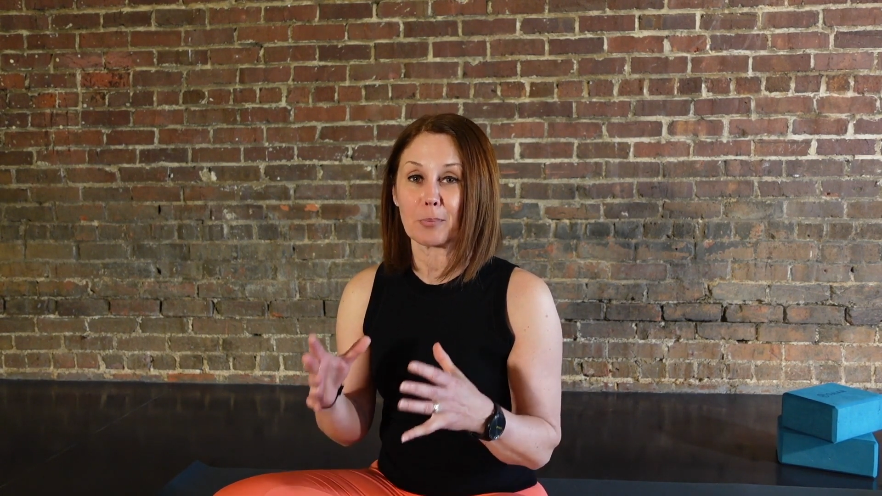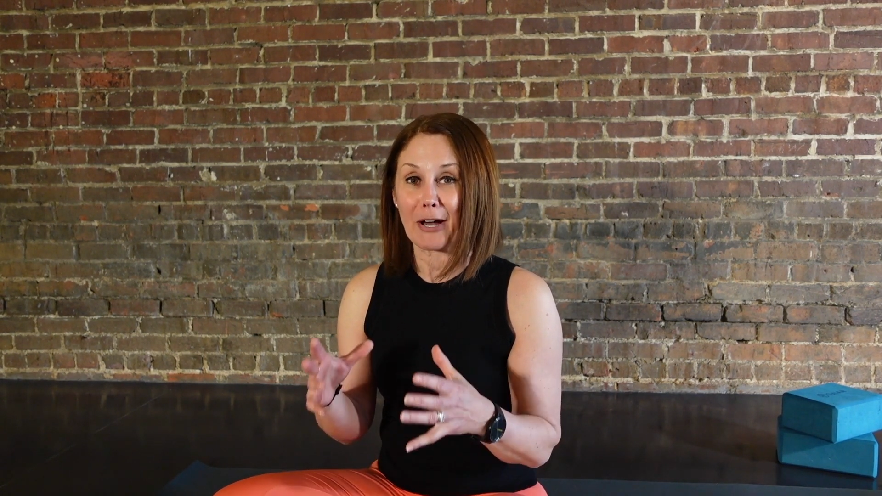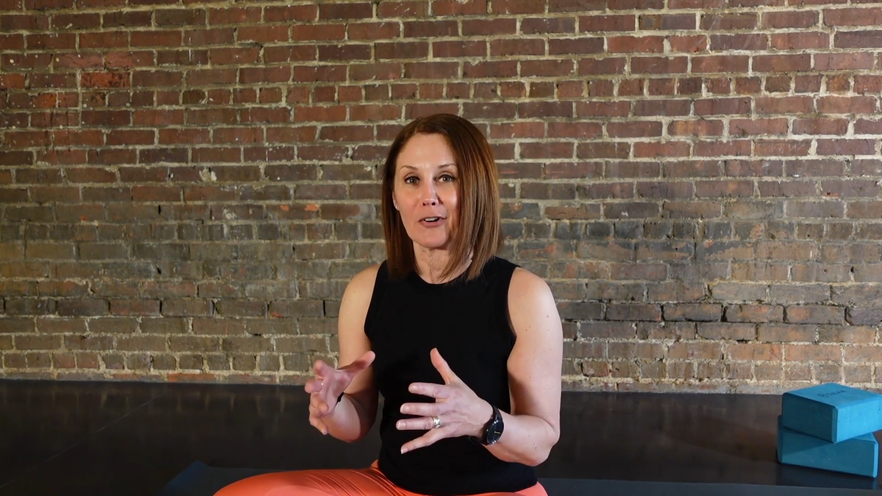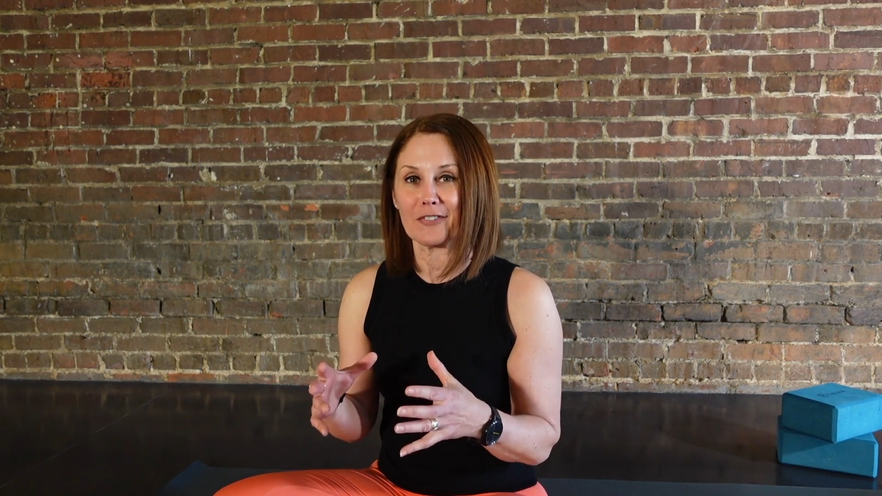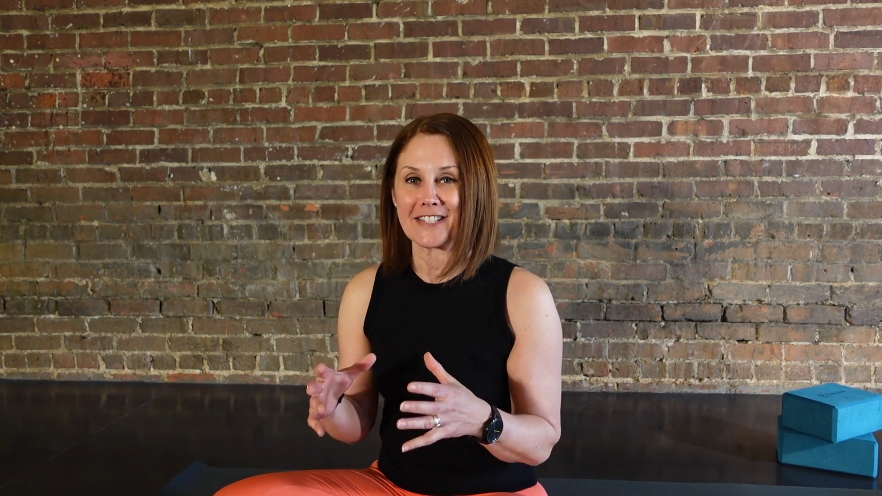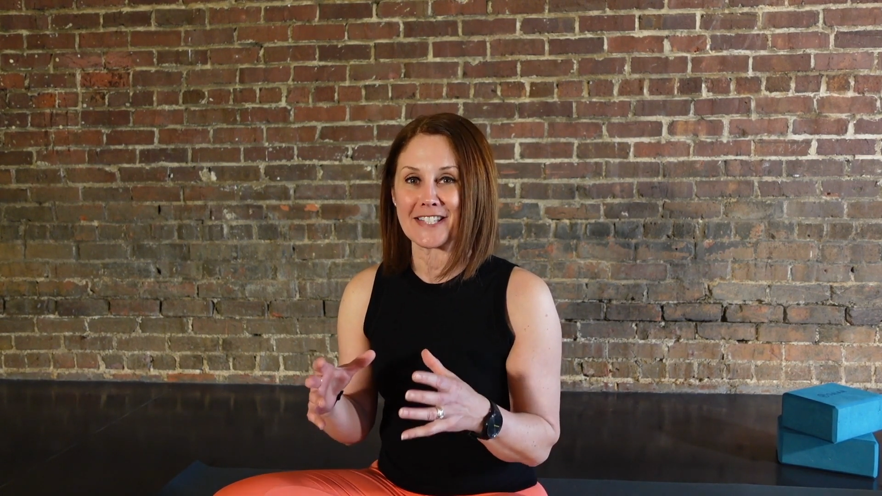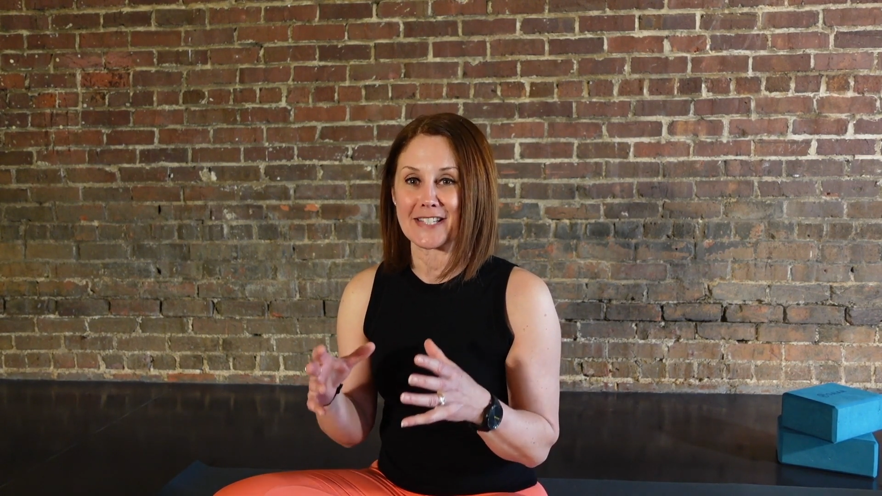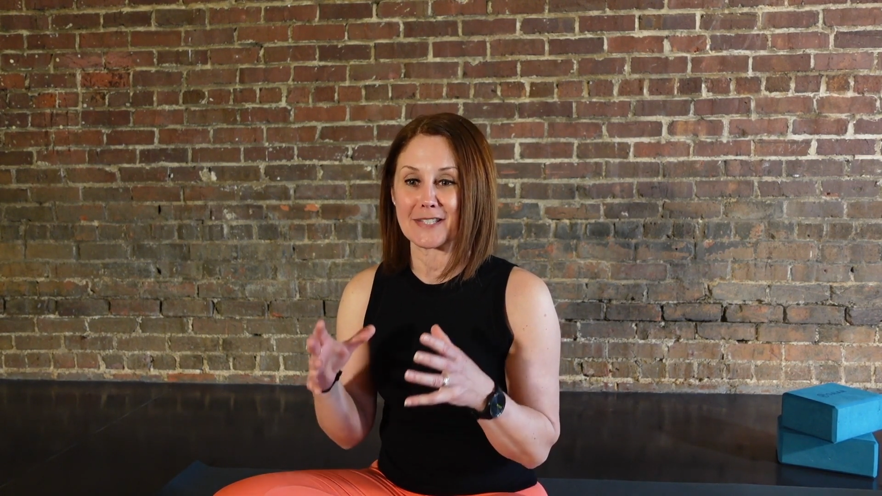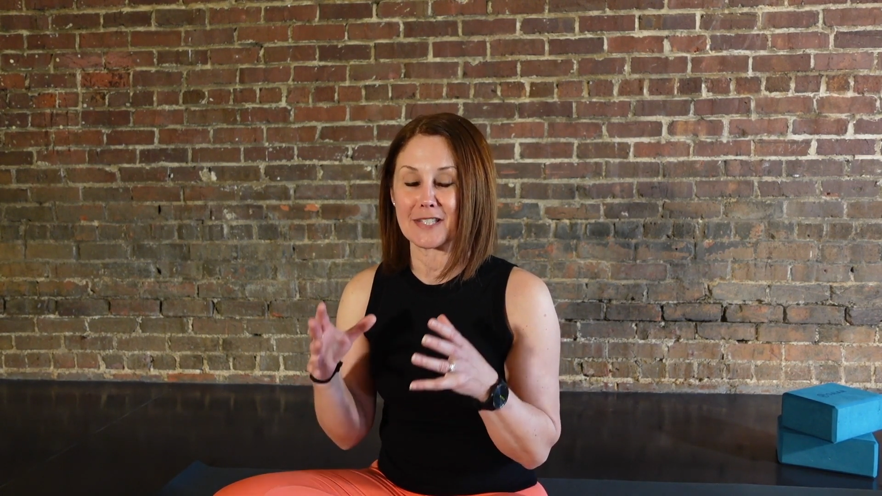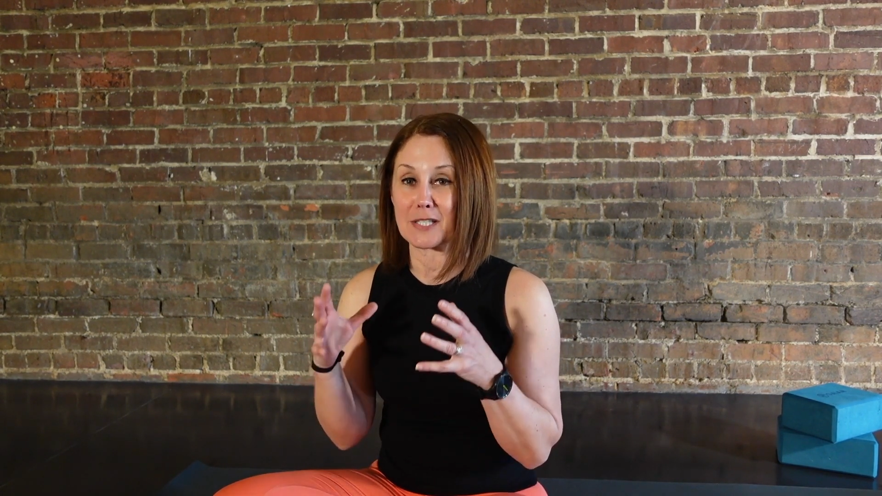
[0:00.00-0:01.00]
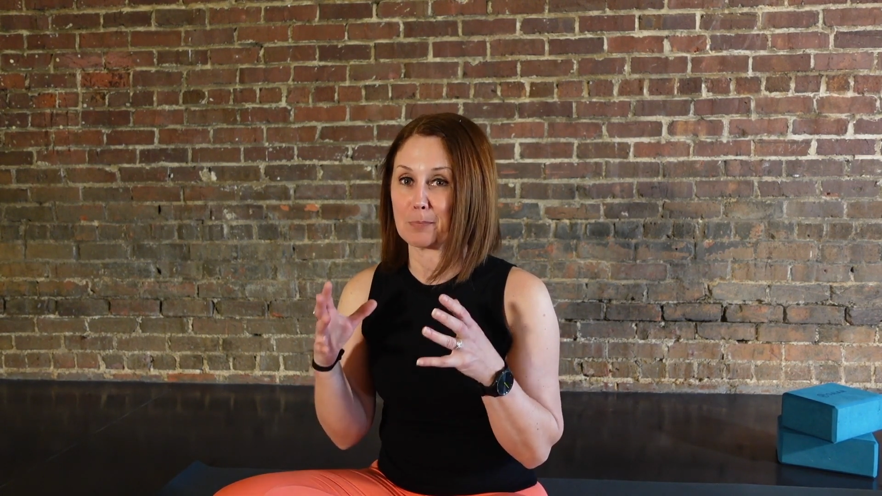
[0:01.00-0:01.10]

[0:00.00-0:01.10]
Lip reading: pelvis is this